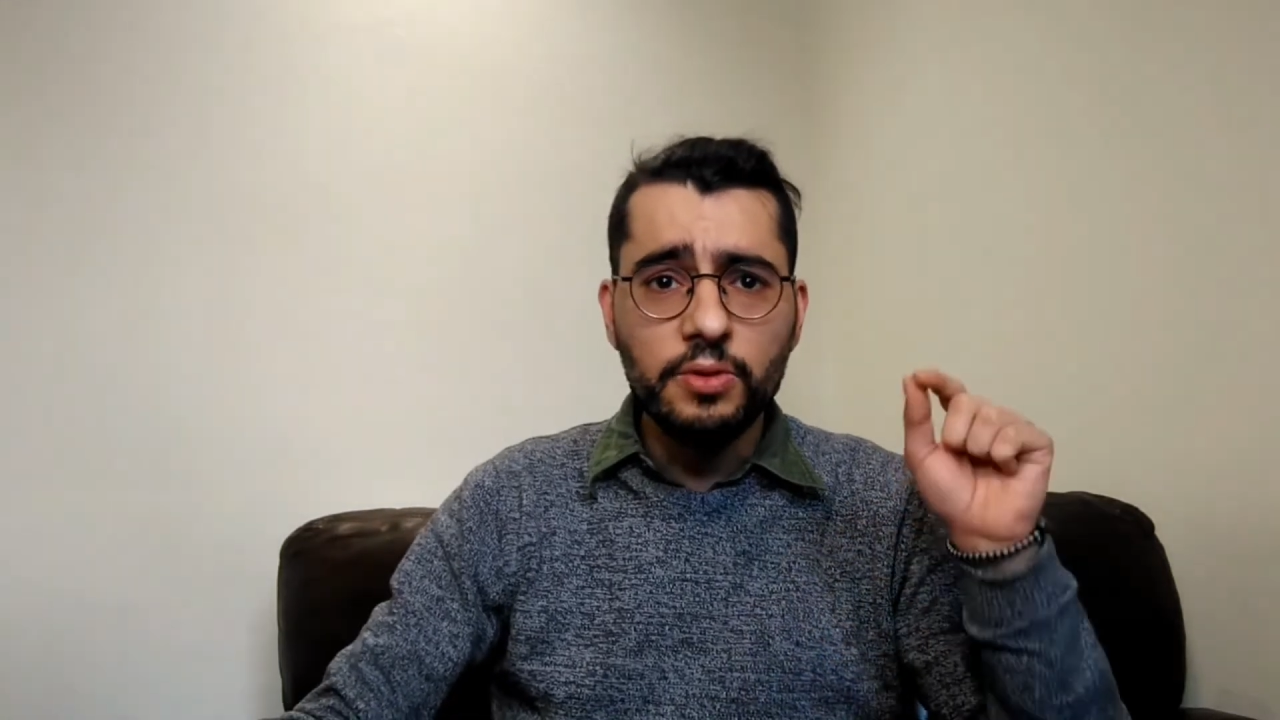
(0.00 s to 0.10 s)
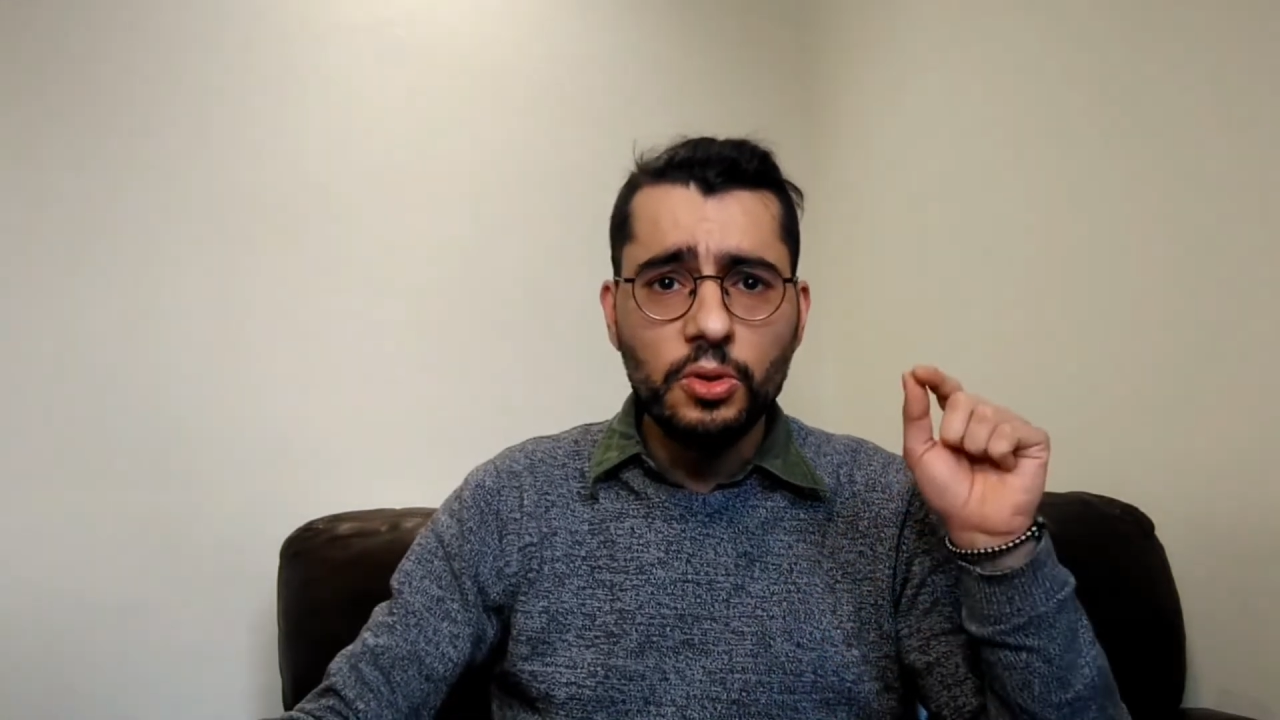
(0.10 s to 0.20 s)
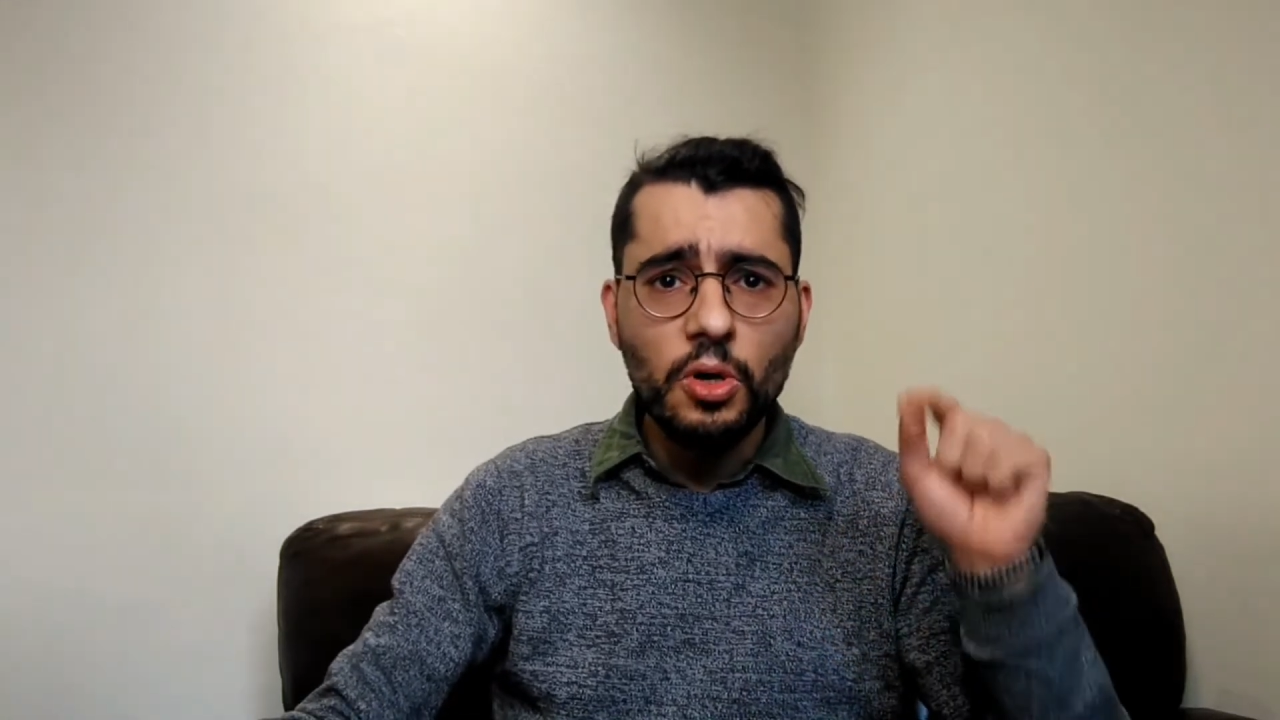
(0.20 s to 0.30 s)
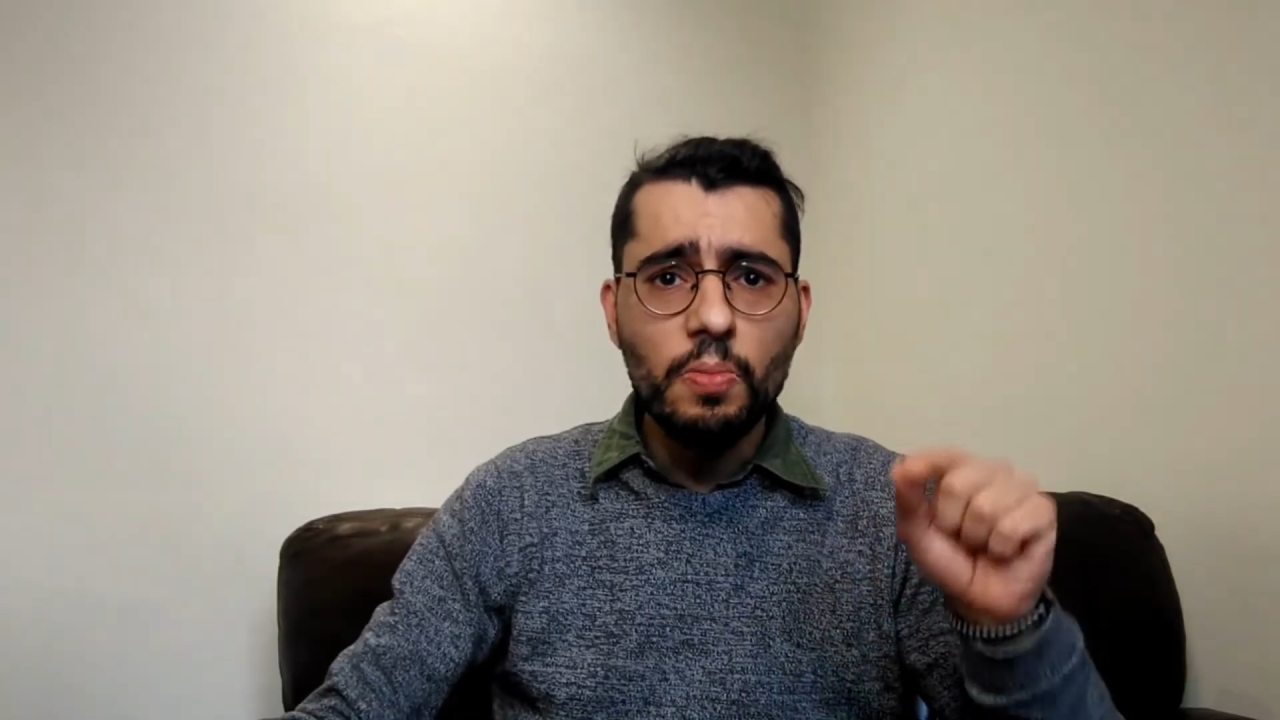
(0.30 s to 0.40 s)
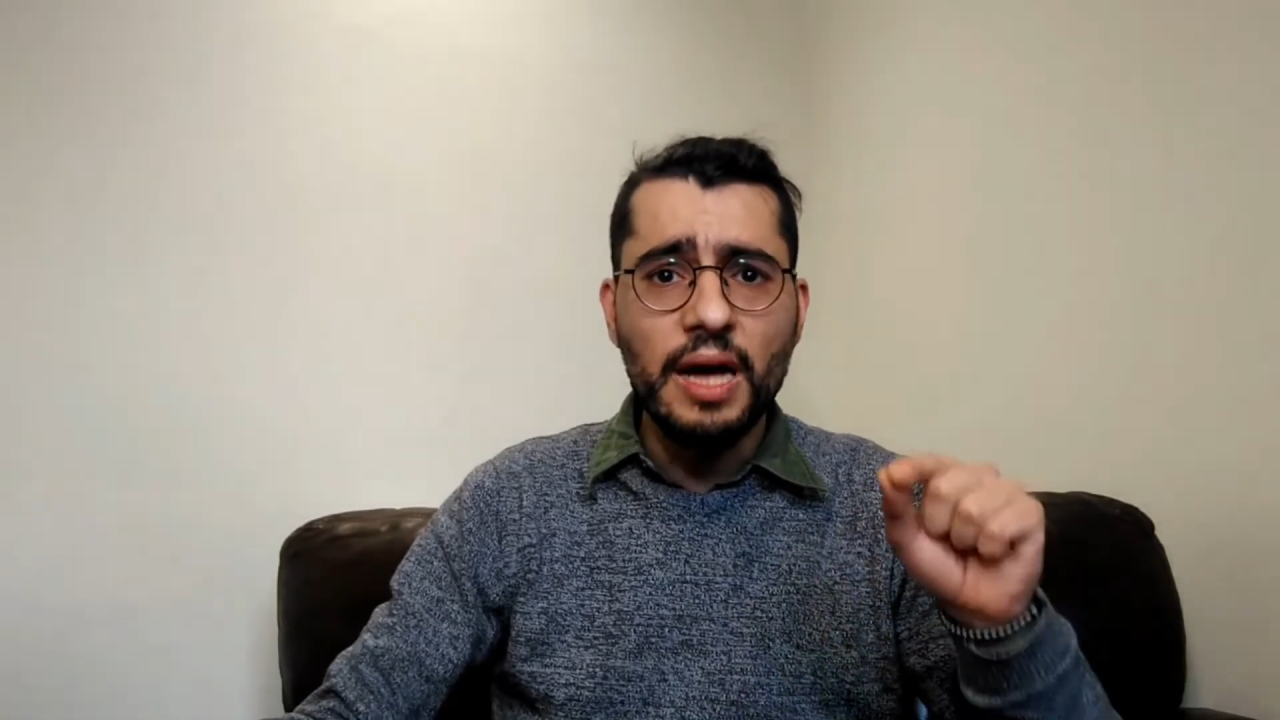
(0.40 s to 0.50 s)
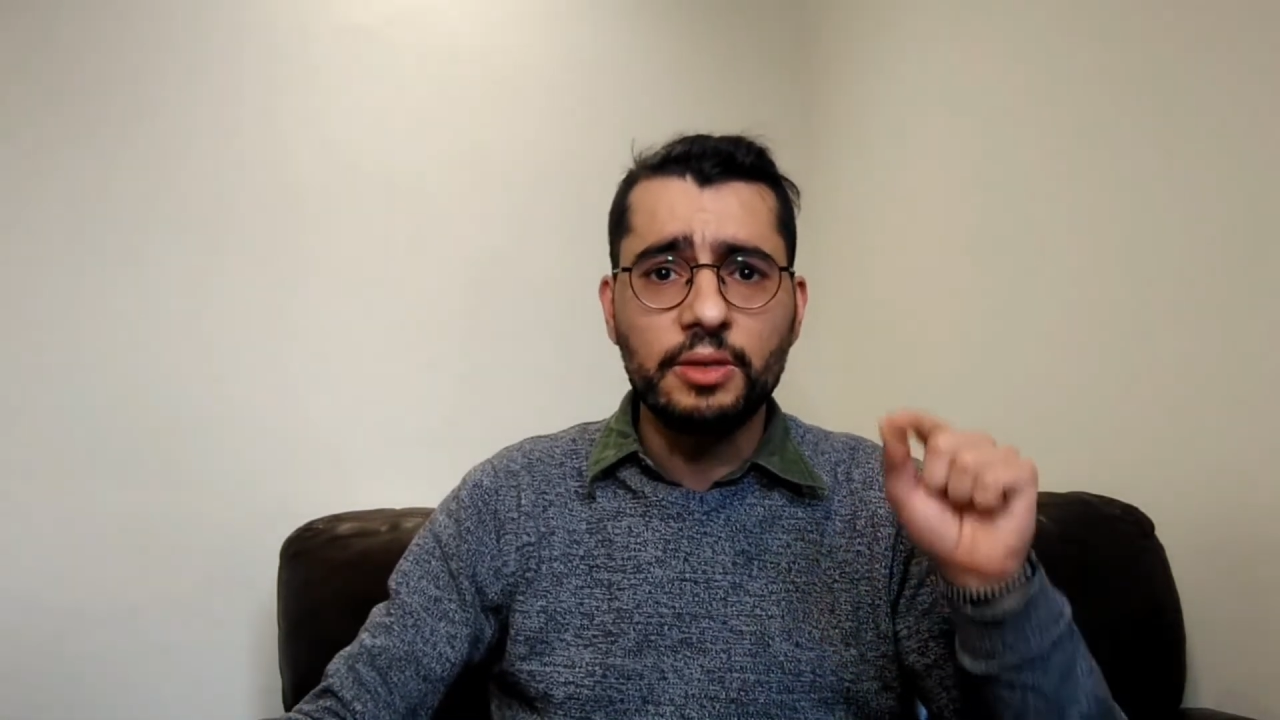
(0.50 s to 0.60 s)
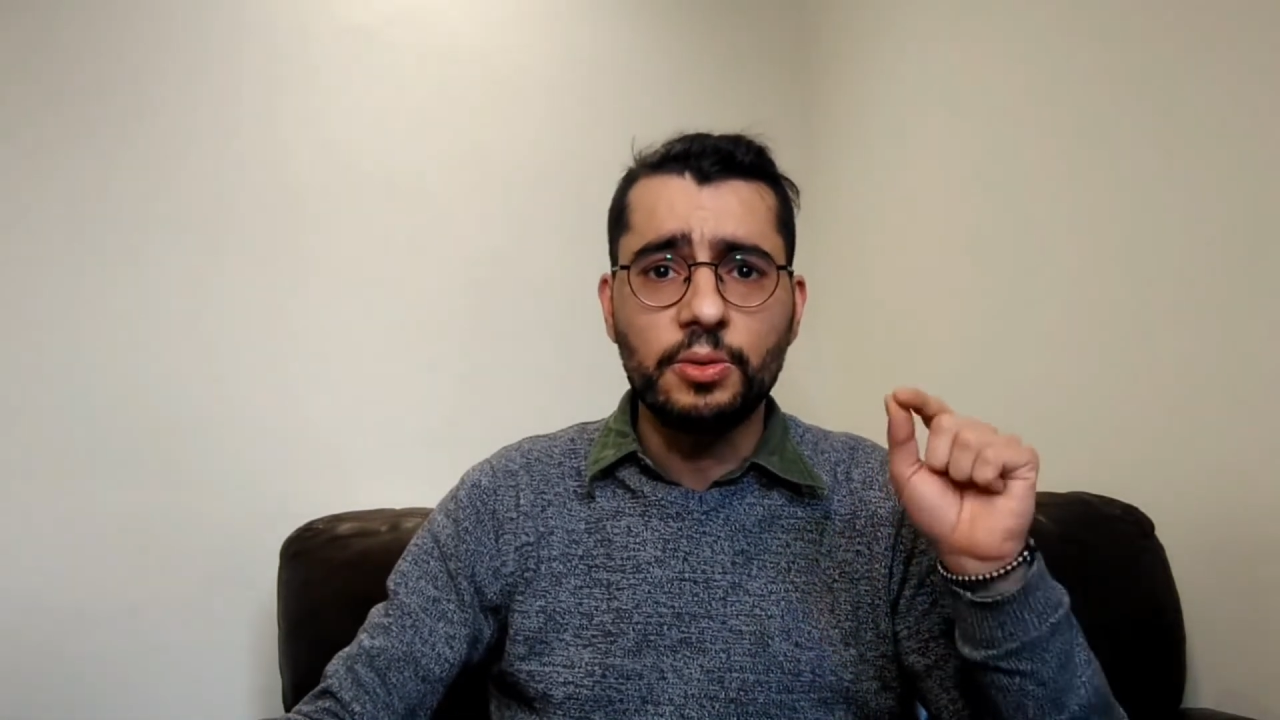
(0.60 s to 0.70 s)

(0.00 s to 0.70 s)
to go back